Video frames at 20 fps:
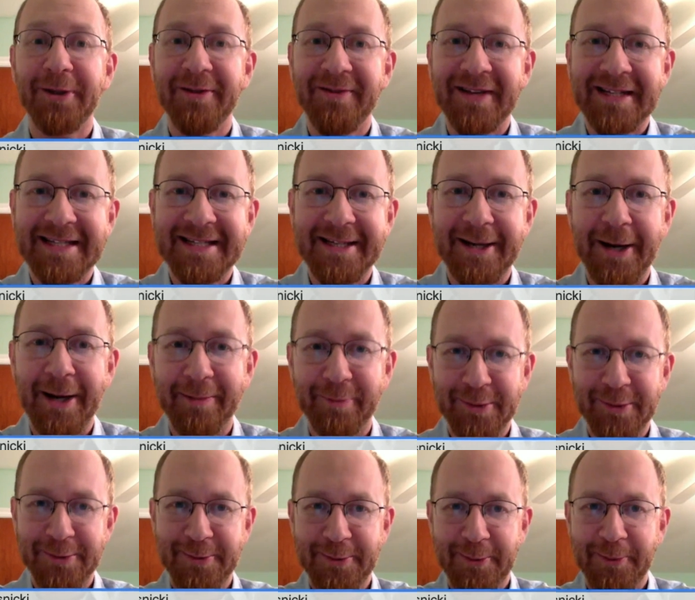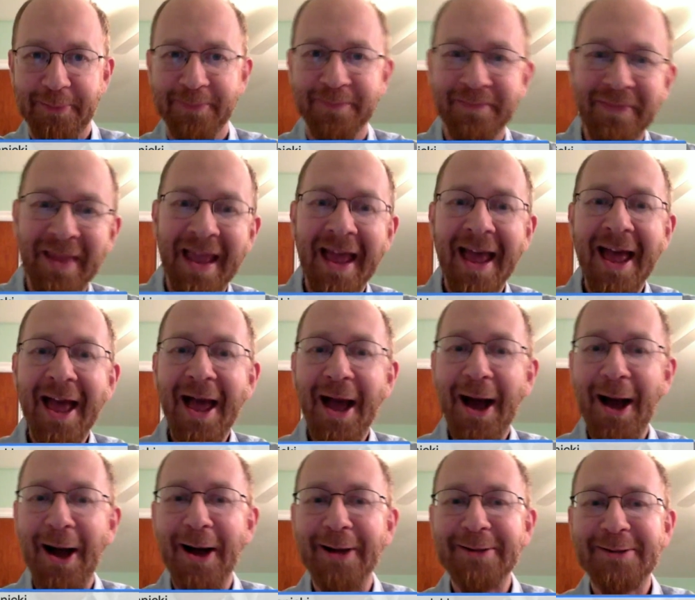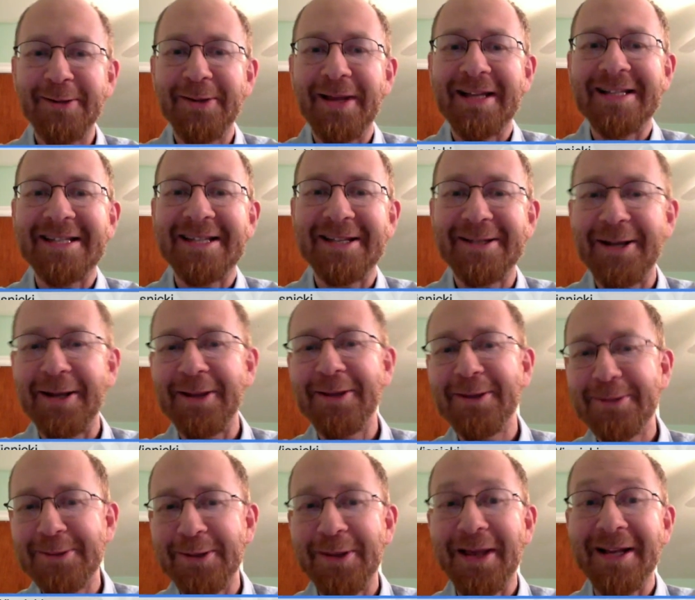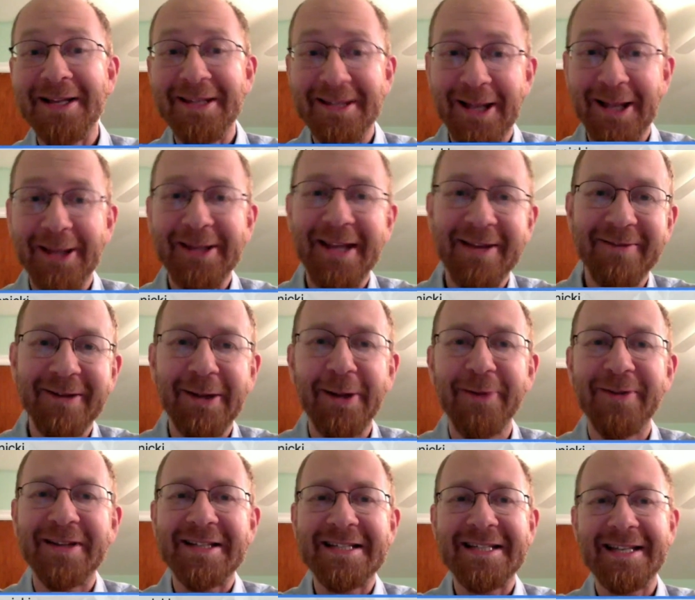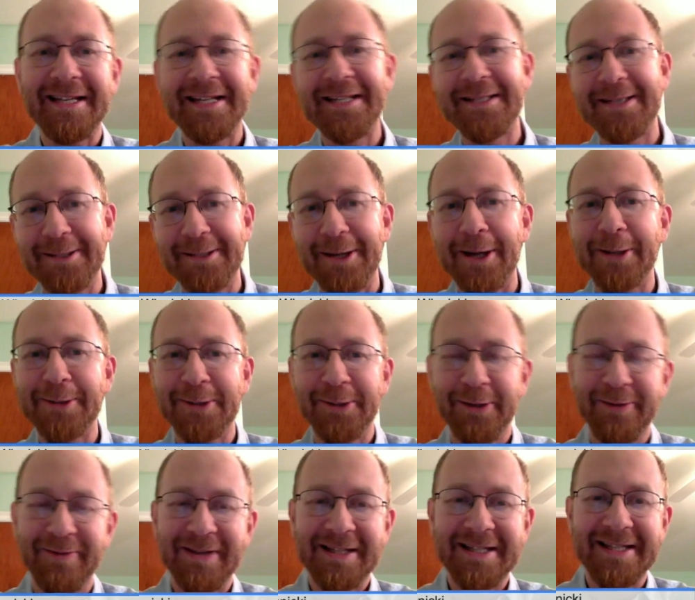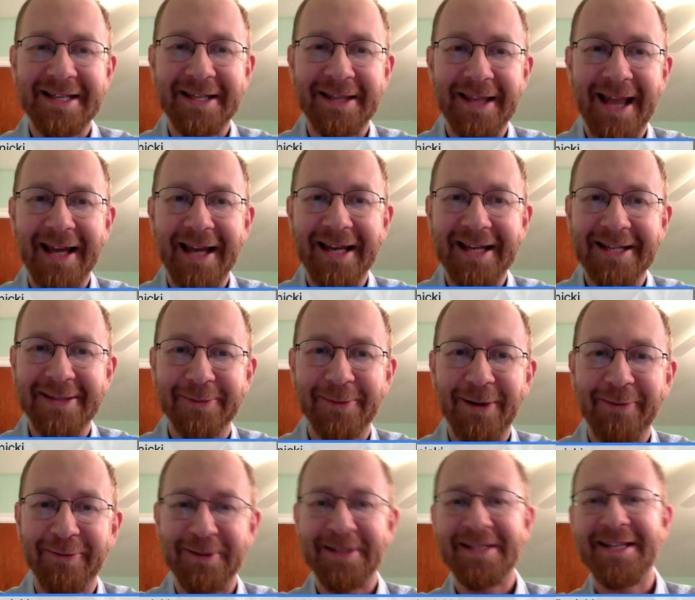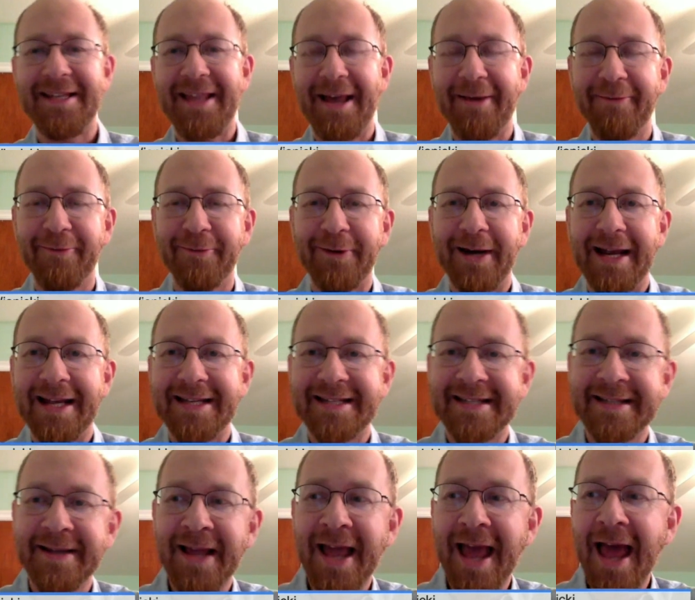Livingstone," I presume. So that David Livingstone is the Dr. Livingstone that is referenced in that phrase.